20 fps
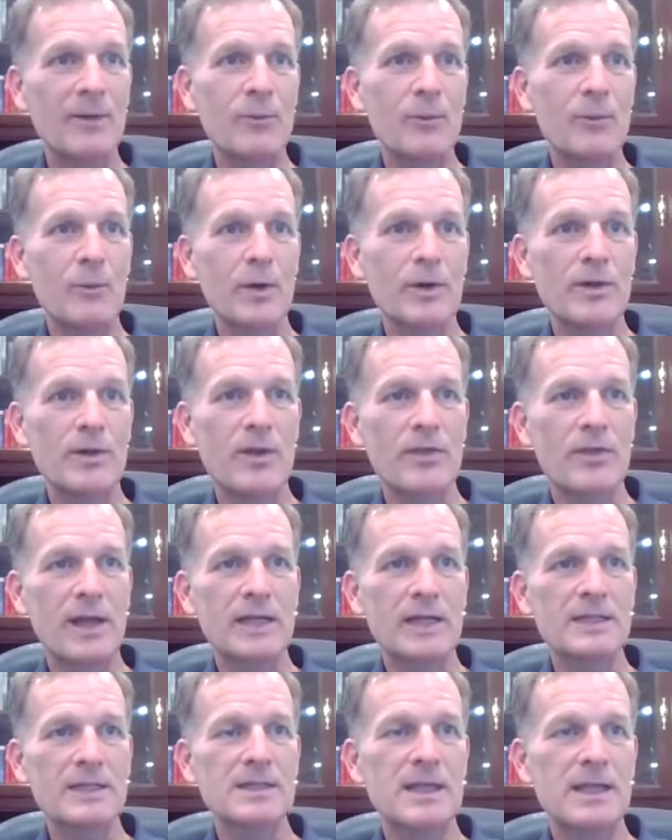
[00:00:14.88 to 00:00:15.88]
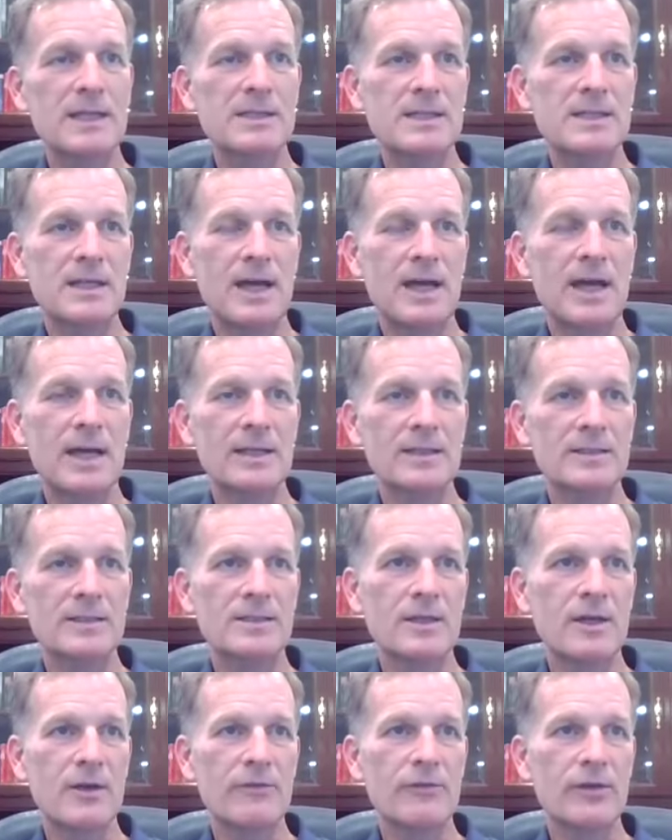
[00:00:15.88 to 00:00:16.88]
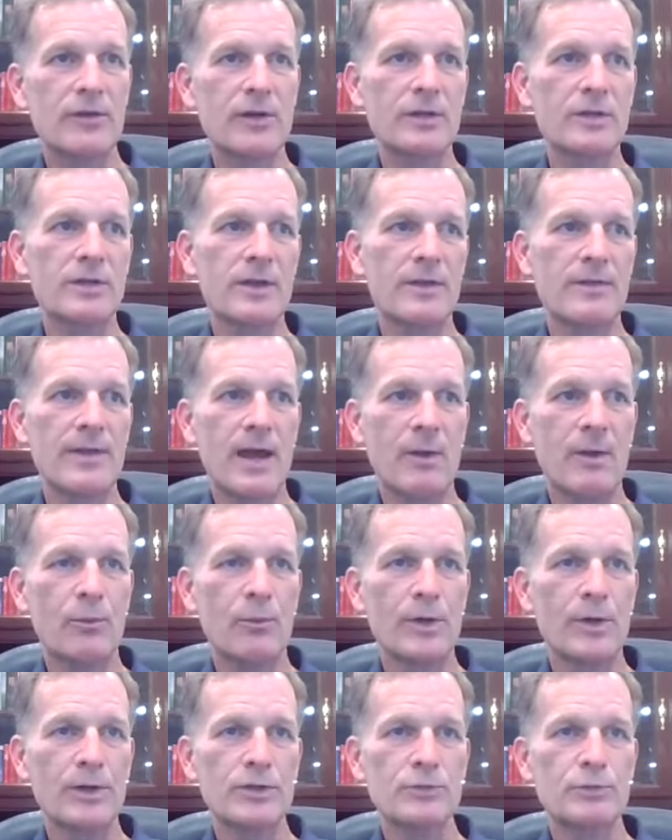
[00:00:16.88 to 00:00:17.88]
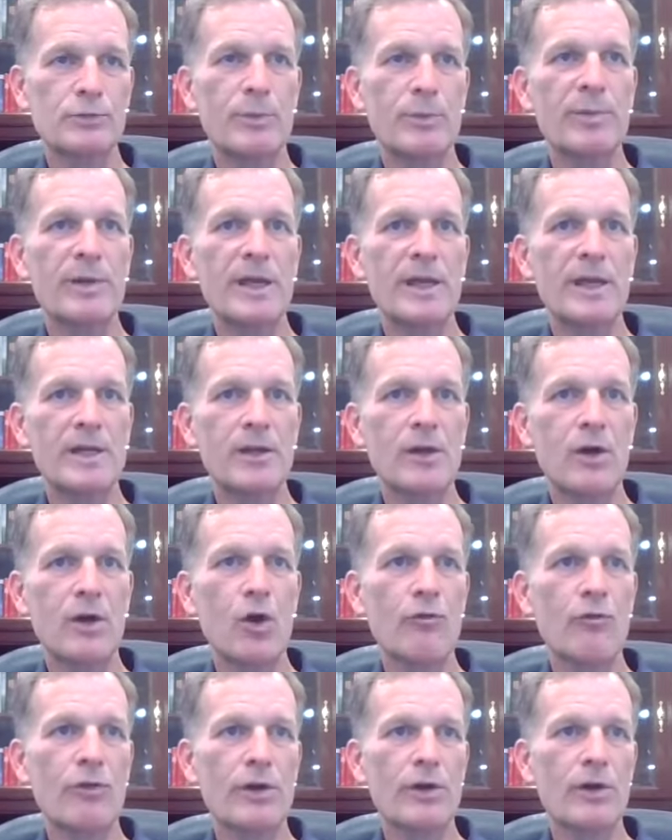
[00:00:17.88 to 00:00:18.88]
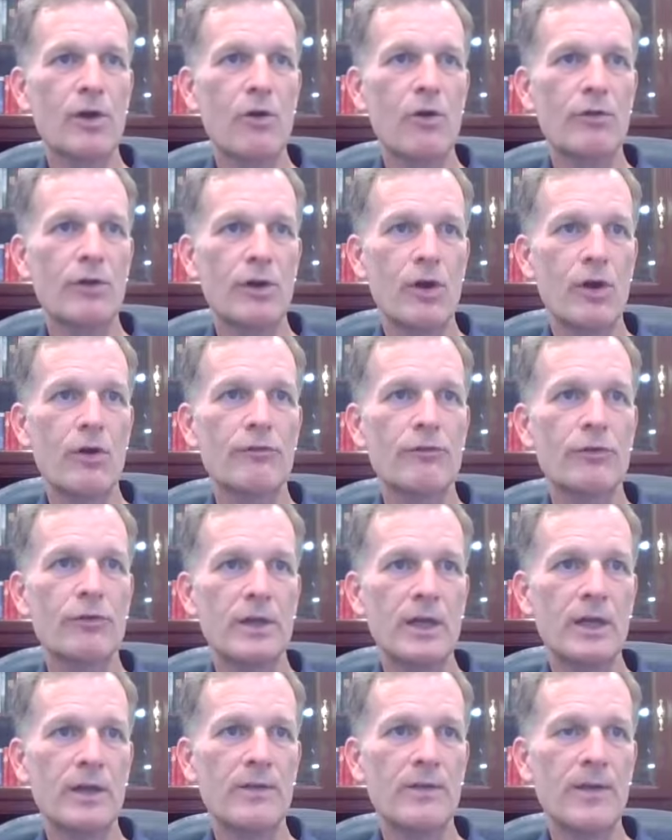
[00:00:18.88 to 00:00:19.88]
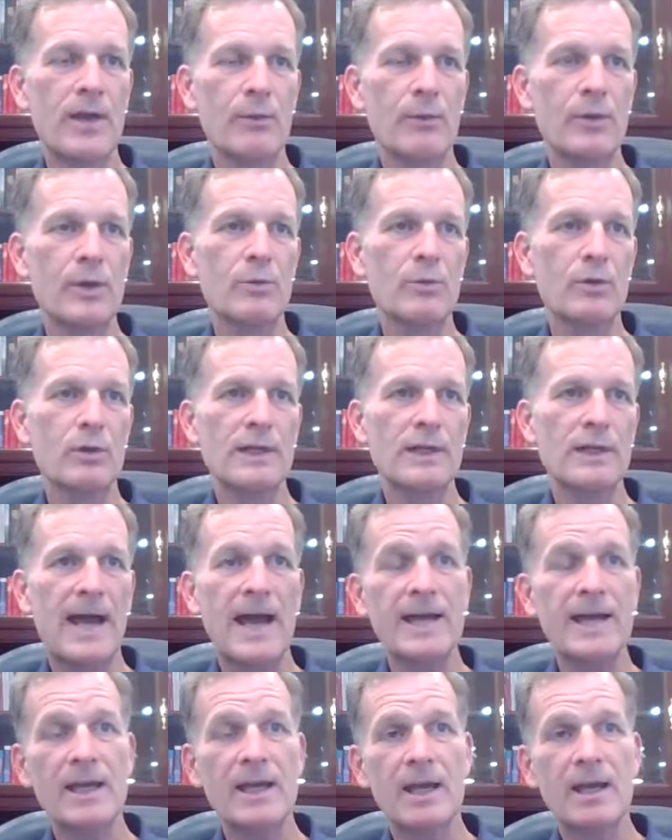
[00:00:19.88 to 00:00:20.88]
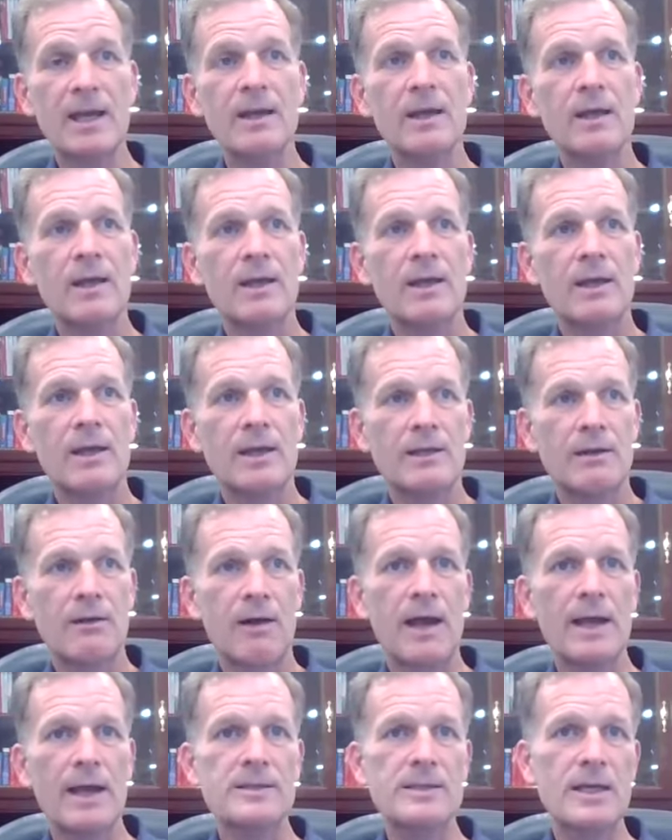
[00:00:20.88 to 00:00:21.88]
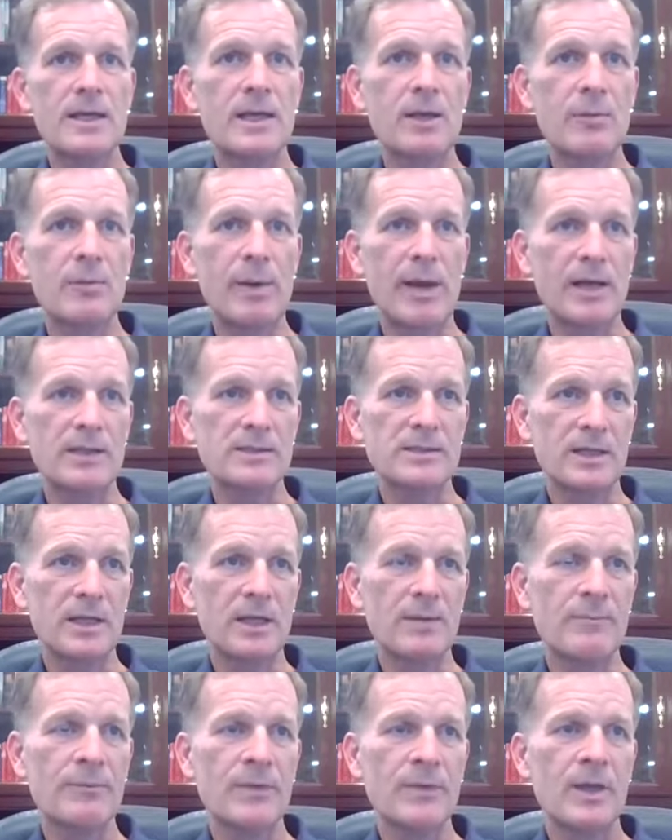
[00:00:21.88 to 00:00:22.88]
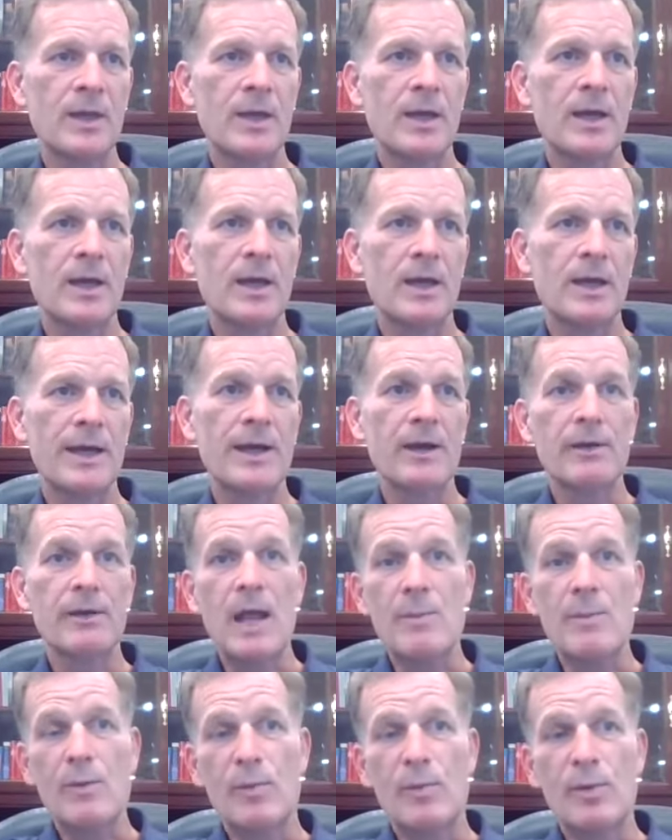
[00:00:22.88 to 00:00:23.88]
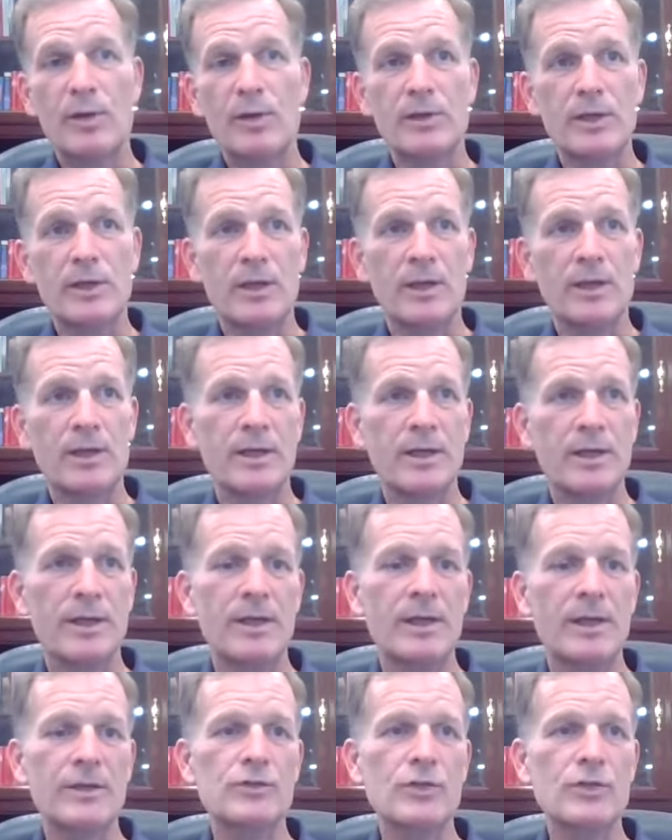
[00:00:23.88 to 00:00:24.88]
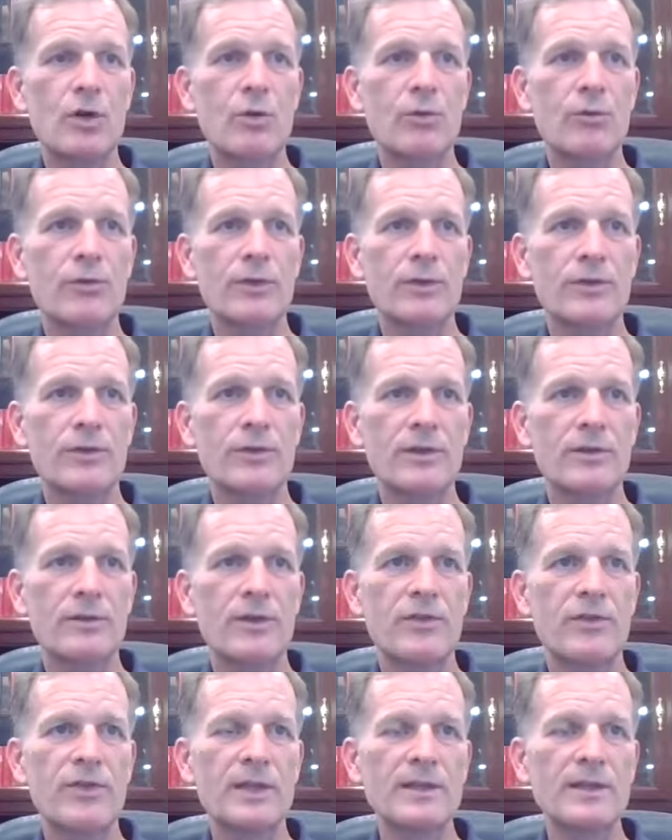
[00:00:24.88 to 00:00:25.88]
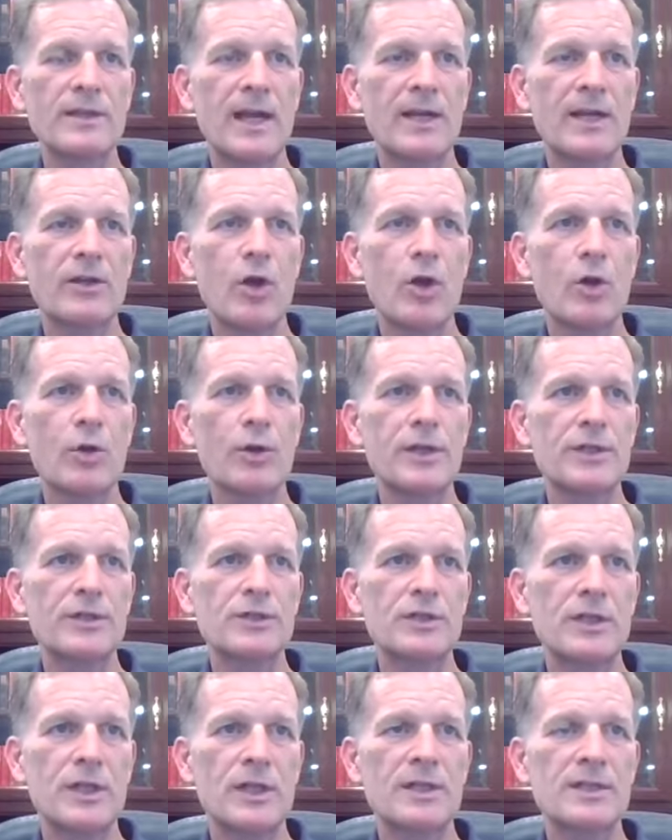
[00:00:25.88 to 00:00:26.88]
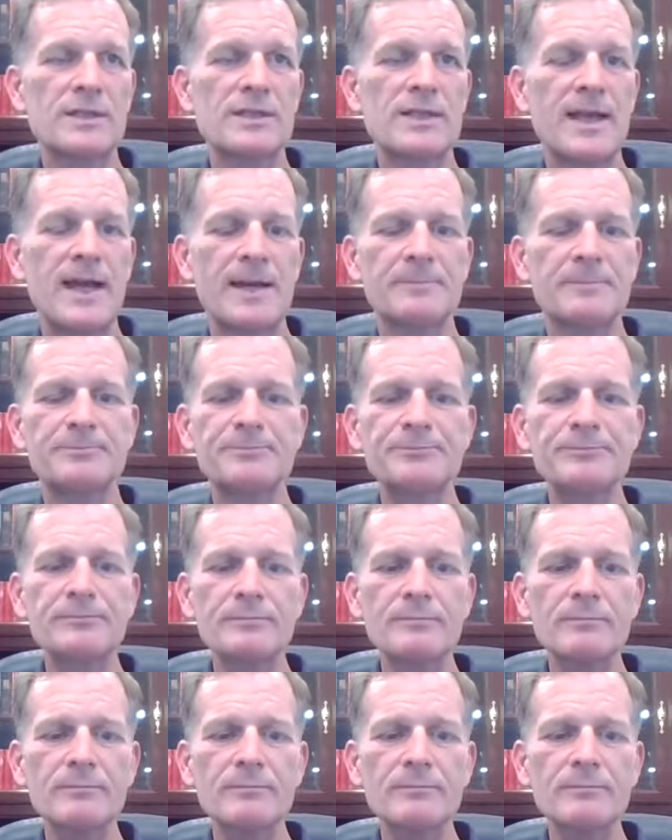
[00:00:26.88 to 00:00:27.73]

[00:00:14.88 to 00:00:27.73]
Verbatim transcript: and one of the things that uh, I discovered uh, that was repeated over and over and over again that we were lacking in our IT capacity uh, and our capability. and so the, the the thing that I noticed is that